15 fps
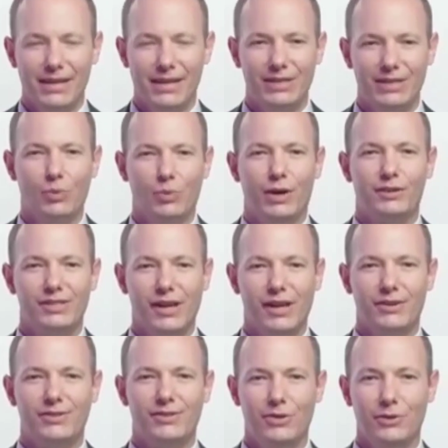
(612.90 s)
ATP
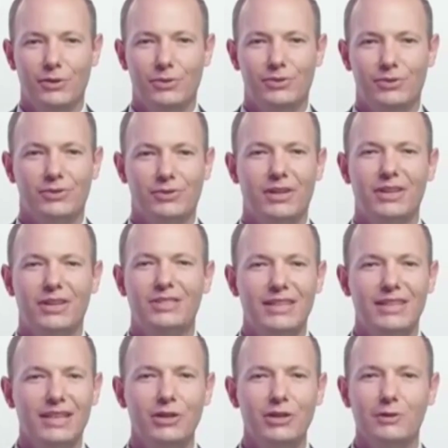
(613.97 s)
is what your cells
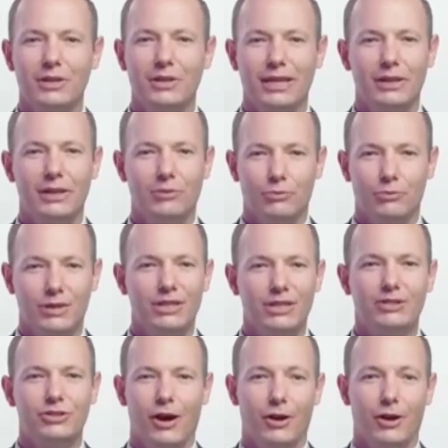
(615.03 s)
use to
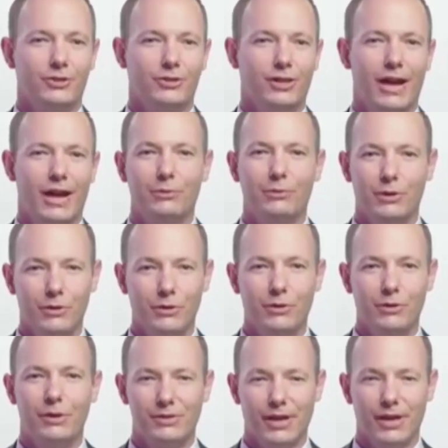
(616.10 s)
continually
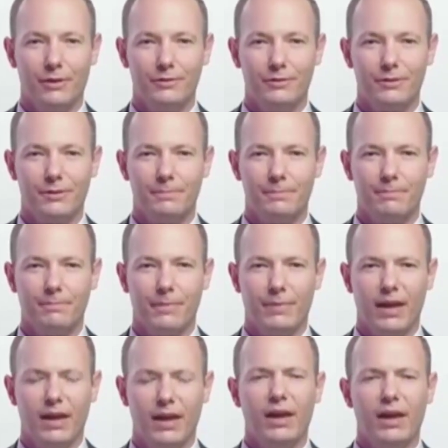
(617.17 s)
recharge and renew
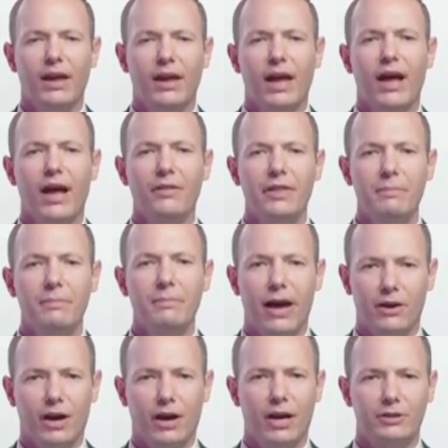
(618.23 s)
themselves.
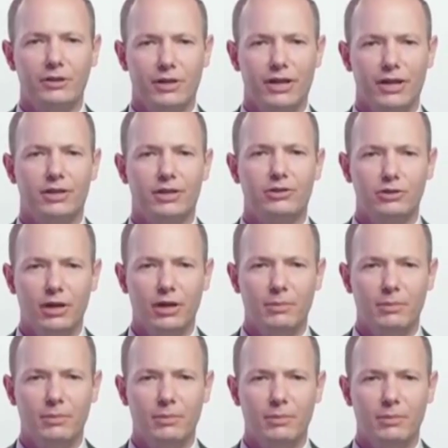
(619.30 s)
Healthy
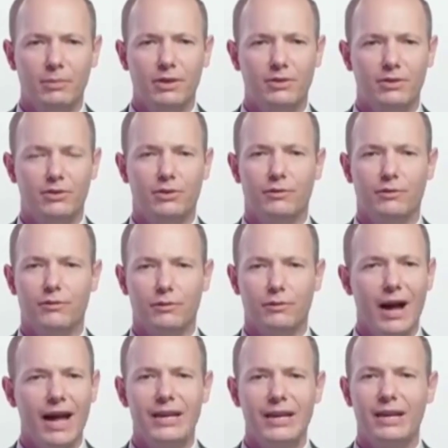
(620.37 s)
mitochondria contribute to
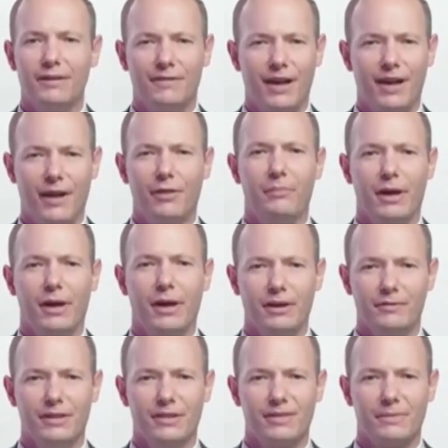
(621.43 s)
a variety of
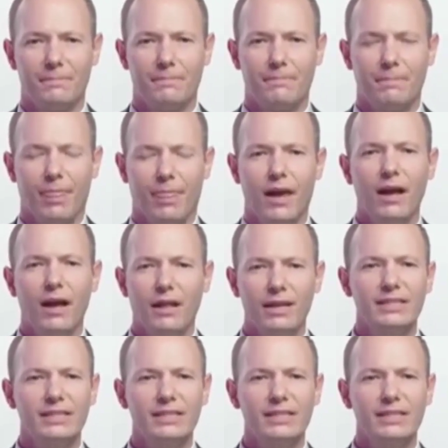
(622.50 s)
health benefits.